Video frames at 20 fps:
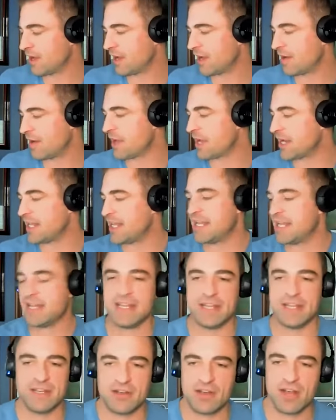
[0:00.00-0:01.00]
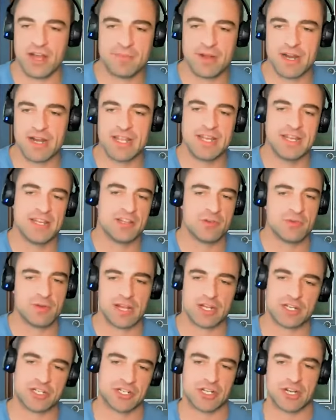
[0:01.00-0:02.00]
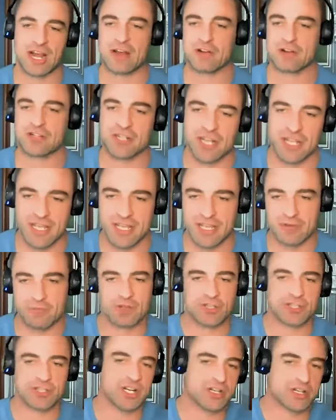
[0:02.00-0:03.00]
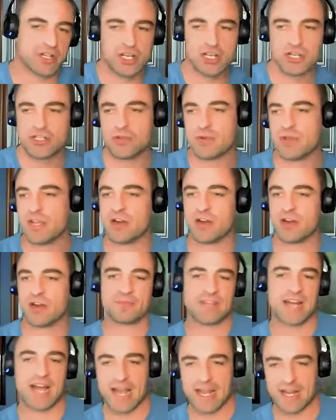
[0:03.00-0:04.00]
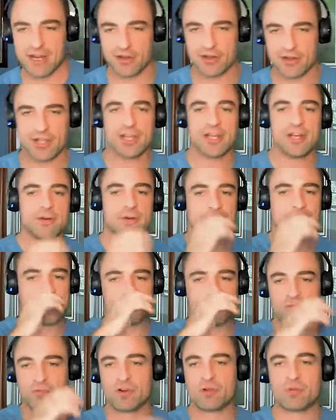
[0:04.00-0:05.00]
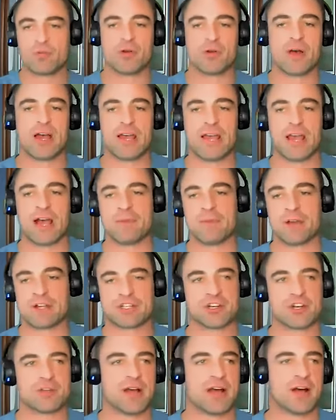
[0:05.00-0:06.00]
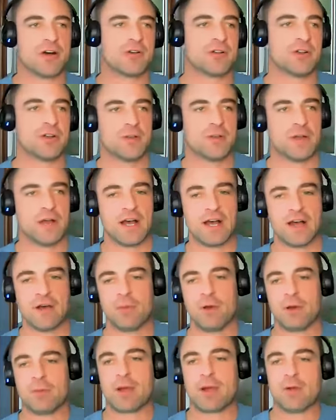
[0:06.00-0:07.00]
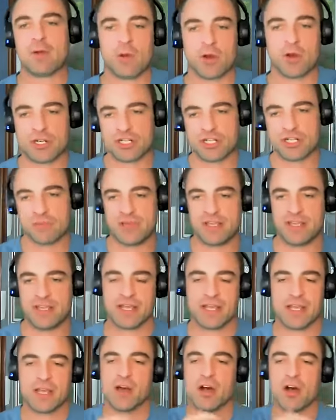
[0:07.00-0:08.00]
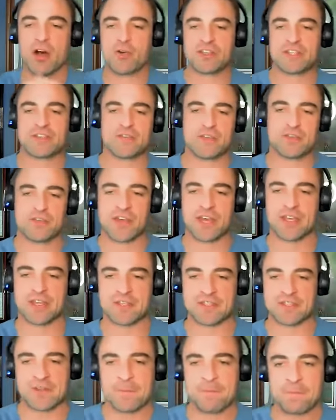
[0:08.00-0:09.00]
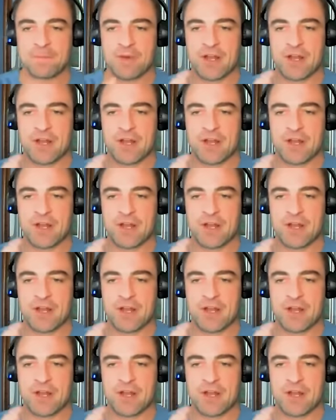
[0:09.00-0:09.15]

I'm not eating. I'm not eating the way I should. How should I eat? What should I do here? I'm tired, right? I'm not sure about what my work should be, like all these different things.